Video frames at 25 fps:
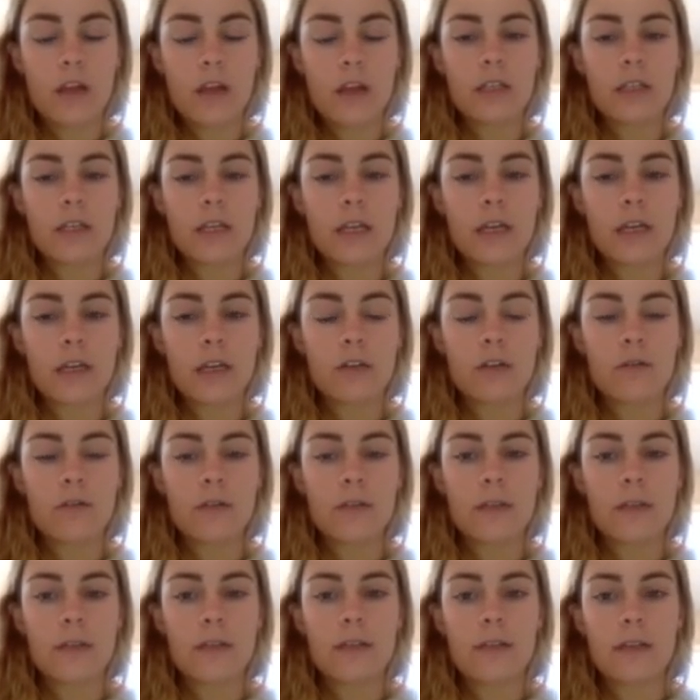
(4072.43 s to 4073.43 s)

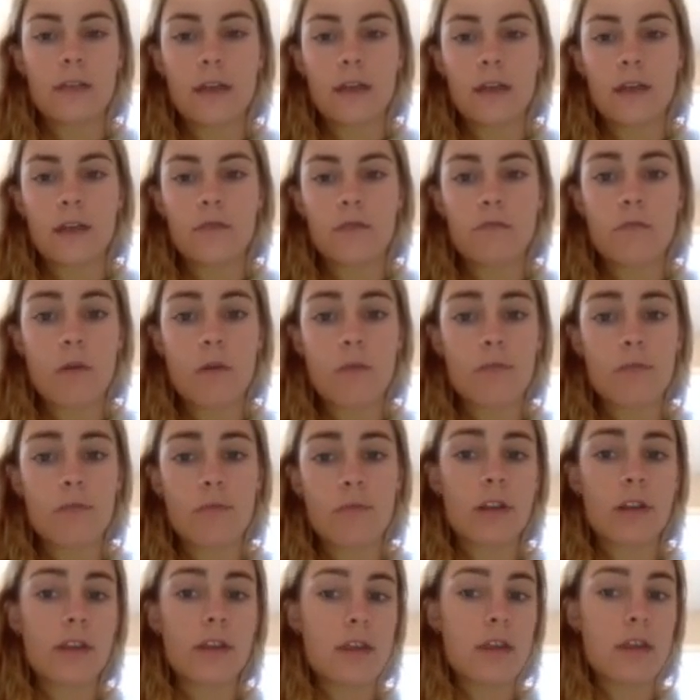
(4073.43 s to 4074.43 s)
diagnosis and
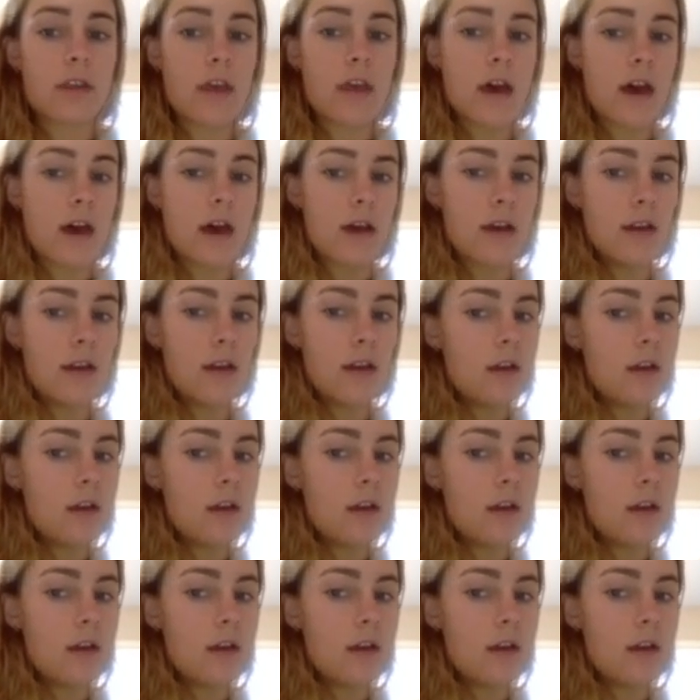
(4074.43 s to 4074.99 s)
remembering that